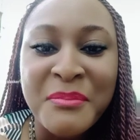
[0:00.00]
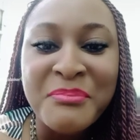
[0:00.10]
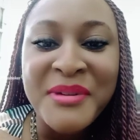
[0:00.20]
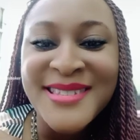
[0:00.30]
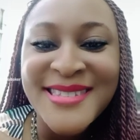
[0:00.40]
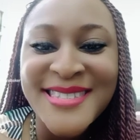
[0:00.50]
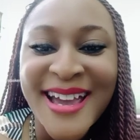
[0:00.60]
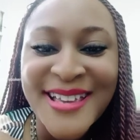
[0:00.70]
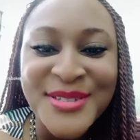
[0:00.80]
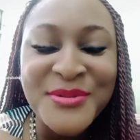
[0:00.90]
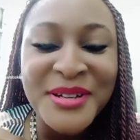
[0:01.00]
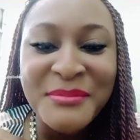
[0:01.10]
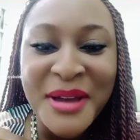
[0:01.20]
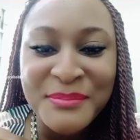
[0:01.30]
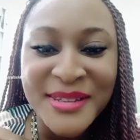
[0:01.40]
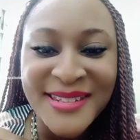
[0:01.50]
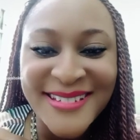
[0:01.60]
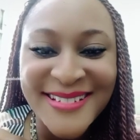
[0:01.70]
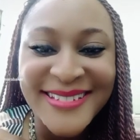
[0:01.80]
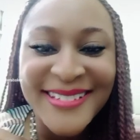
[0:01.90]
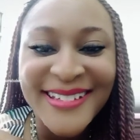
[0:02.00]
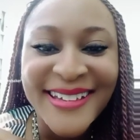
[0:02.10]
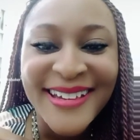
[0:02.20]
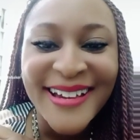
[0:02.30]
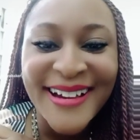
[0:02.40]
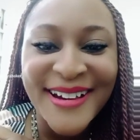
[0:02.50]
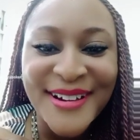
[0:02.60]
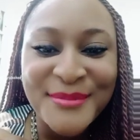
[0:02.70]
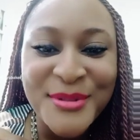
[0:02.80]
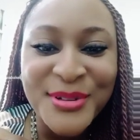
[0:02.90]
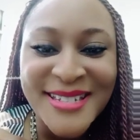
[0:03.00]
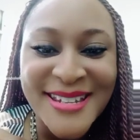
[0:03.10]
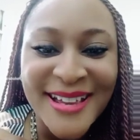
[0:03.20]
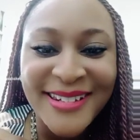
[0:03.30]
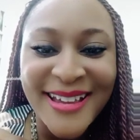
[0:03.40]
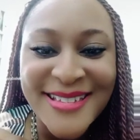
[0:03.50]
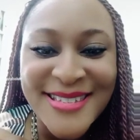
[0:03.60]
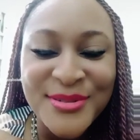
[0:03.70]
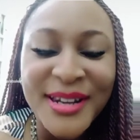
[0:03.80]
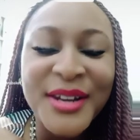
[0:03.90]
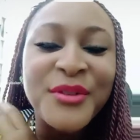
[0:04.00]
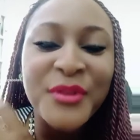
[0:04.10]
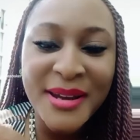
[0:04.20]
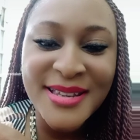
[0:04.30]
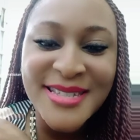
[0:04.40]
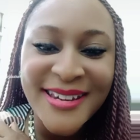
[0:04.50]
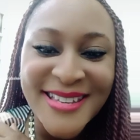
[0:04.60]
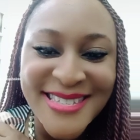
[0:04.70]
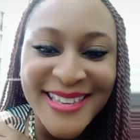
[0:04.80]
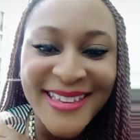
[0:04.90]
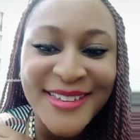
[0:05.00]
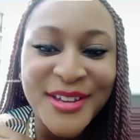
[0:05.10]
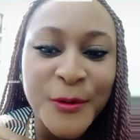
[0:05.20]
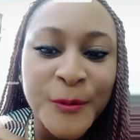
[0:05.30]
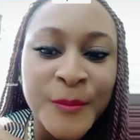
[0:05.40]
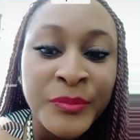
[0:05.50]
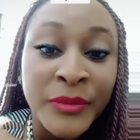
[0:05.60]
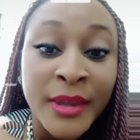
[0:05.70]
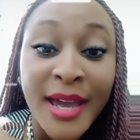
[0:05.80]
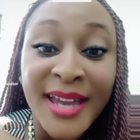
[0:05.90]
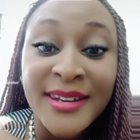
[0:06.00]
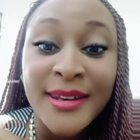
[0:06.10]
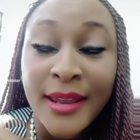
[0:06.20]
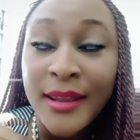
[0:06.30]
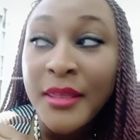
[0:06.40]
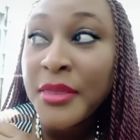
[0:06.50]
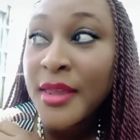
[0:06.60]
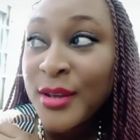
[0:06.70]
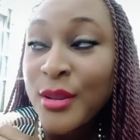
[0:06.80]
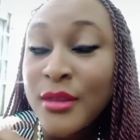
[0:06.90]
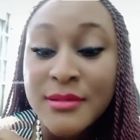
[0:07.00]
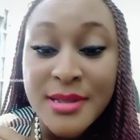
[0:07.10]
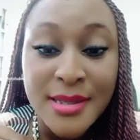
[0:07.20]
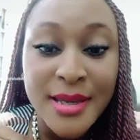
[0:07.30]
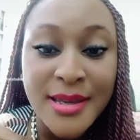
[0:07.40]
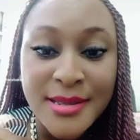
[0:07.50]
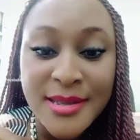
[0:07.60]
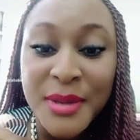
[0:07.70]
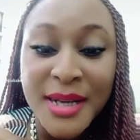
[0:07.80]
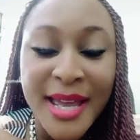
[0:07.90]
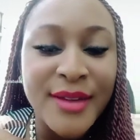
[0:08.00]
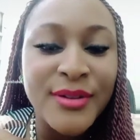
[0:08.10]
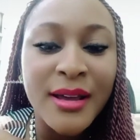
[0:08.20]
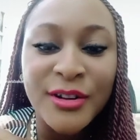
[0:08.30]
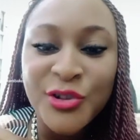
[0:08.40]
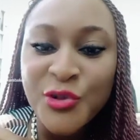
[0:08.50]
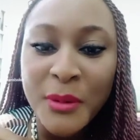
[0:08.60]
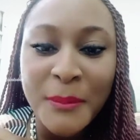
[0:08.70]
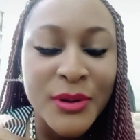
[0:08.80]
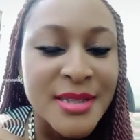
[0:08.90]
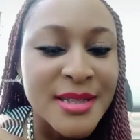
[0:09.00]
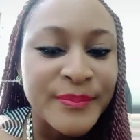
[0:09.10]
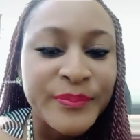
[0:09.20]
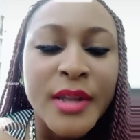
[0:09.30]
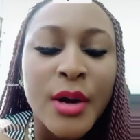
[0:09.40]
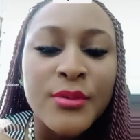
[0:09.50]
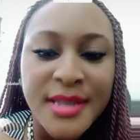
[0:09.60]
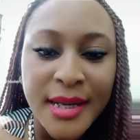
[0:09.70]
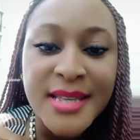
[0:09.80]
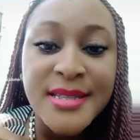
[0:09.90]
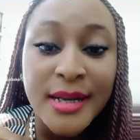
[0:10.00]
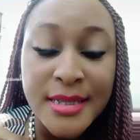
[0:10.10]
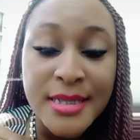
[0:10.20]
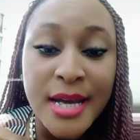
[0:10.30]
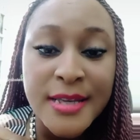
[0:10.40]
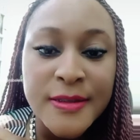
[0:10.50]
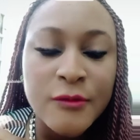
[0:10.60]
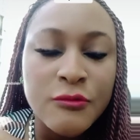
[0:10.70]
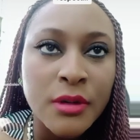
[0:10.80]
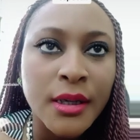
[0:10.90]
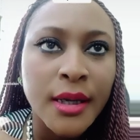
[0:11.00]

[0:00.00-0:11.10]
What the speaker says: best high school, in my opinion, Holy Child High School. I know everybody's gonna say, you know, and in those days, I mean, I gave a lot of trouble, but that was an excellent high school.